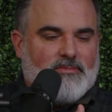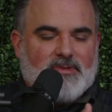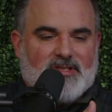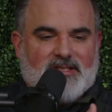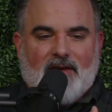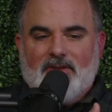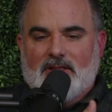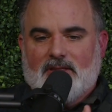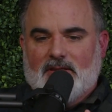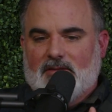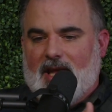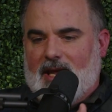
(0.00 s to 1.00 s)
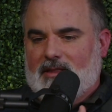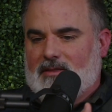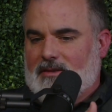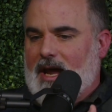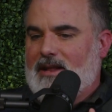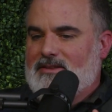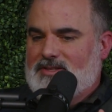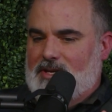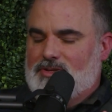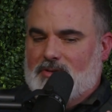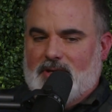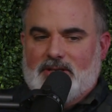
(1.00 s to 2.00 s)
seventh, eighth, ninth
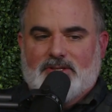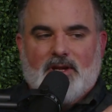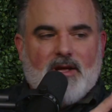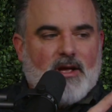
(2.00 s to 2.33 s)
centuries,